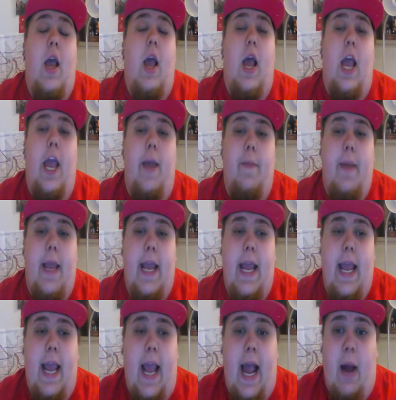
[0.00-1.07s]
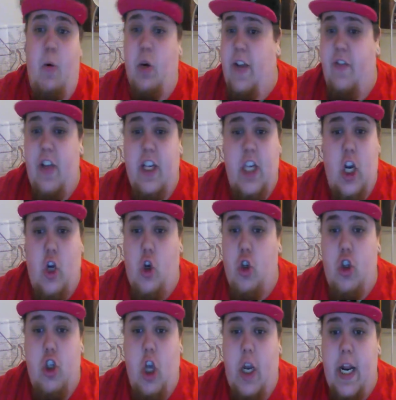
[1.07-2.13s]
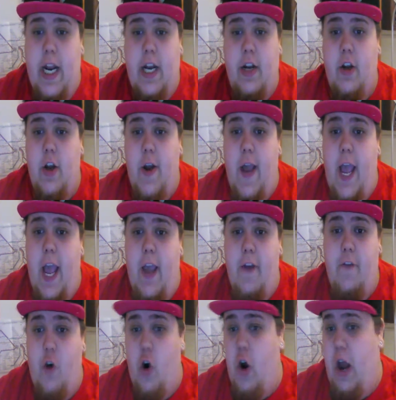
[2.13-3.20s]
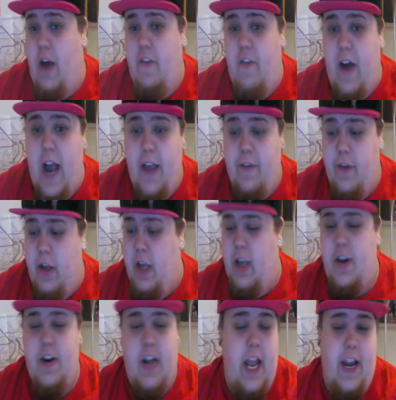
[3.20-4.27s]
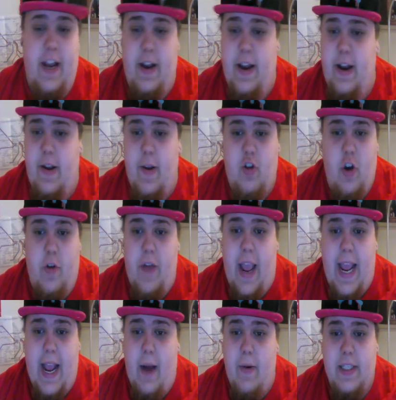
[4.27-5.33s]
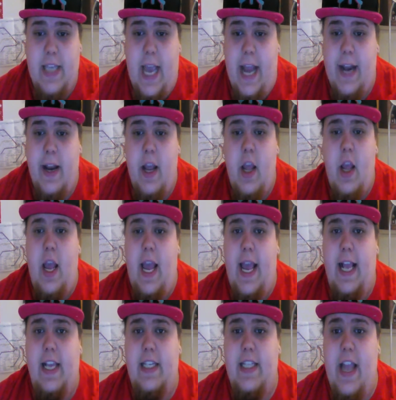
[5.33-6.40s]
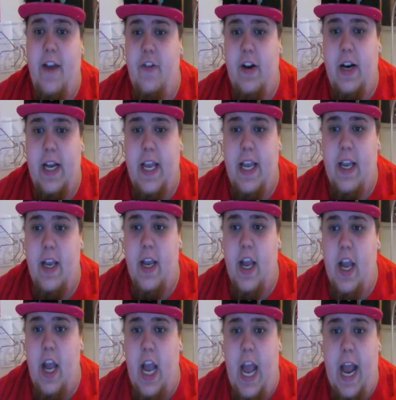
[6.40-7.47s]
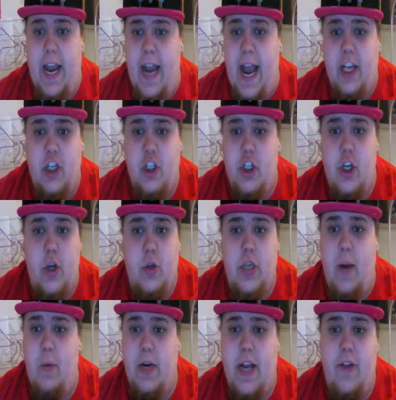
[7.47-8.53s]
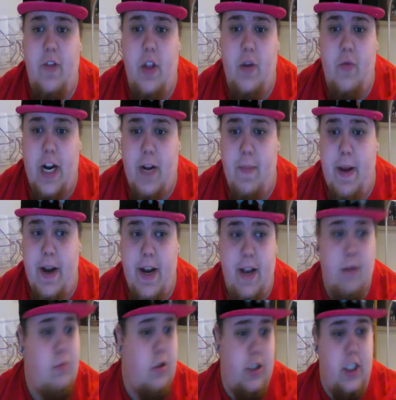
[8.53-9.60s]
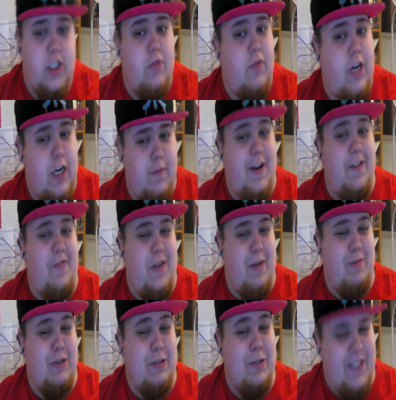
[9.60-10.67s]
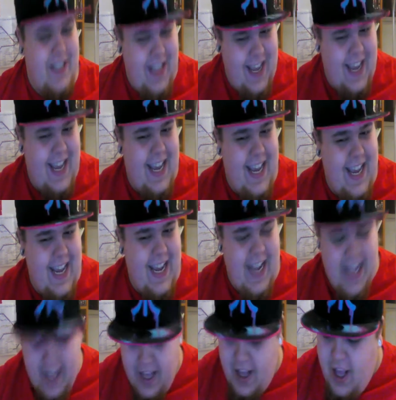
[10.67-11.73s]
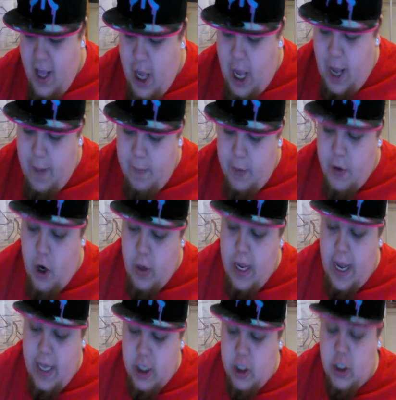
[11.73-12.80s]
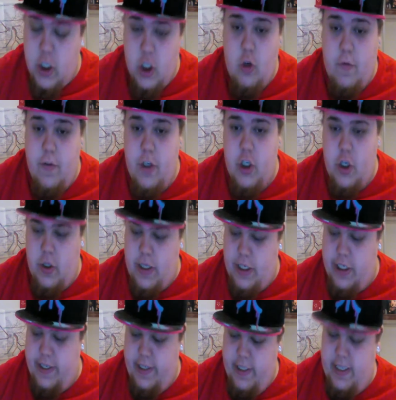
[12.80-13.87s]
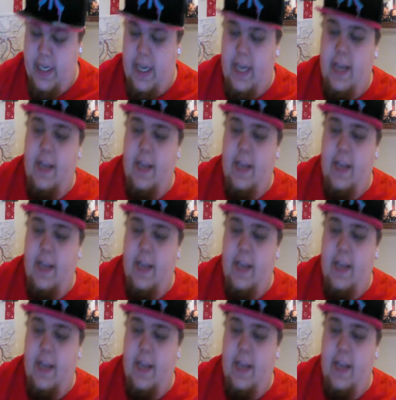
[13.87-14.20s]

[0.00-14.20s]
I would give this a good solid 4 out of 5 and sort of 8 out of 10. It's definitely a nice juice. I would definitely recommend it because it's a recommended vape juice. But no, yeah, it's a lovely juice, as you can see.